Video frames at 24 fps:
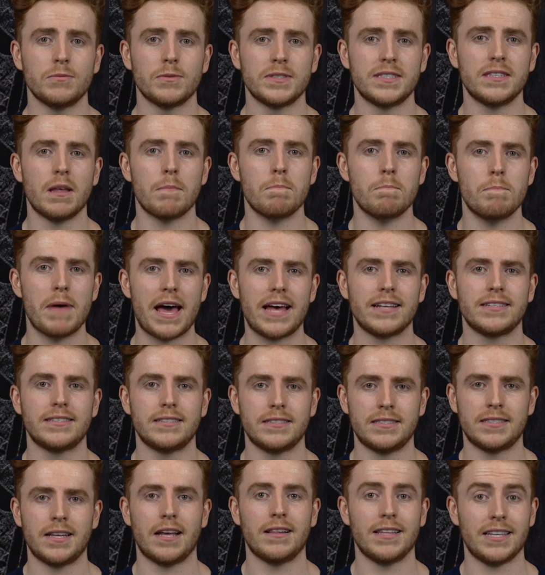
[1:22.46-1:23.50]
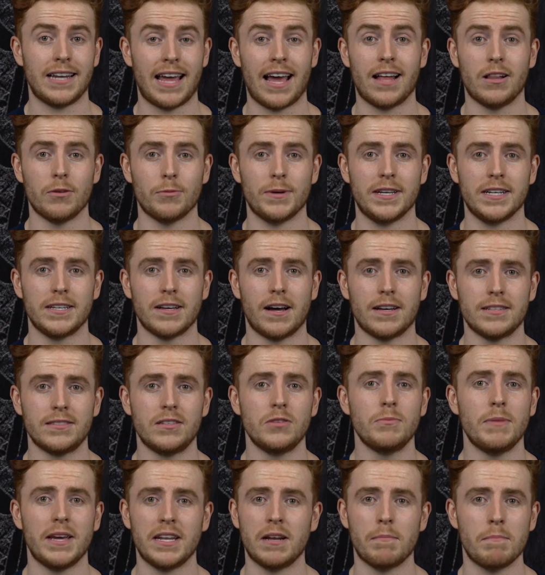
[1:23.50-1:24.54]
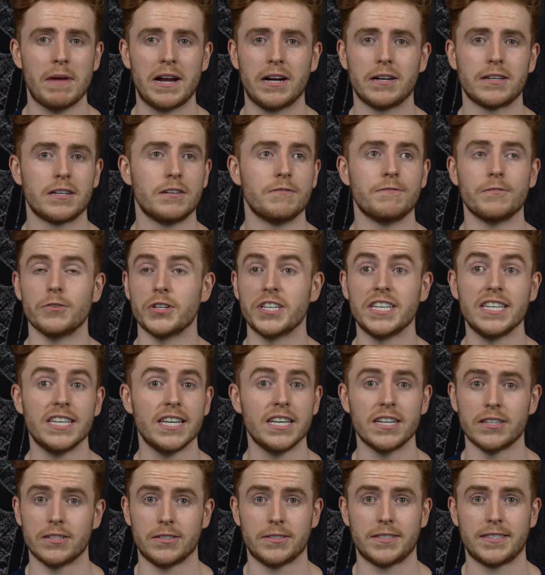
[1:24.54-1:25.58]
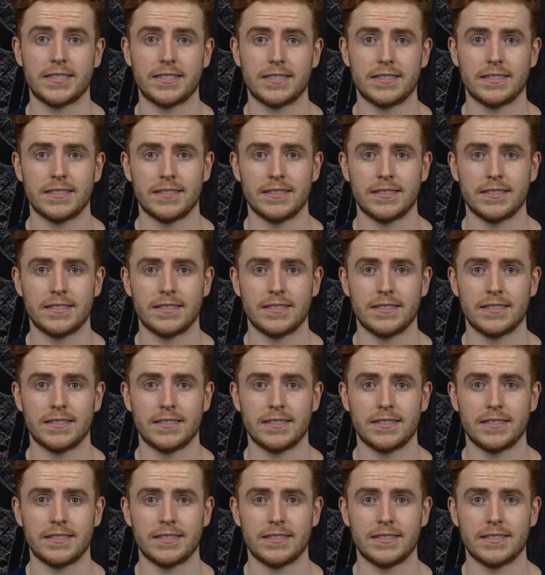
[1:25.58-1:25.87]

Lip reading: was the best-selling Halloween costume in America for years.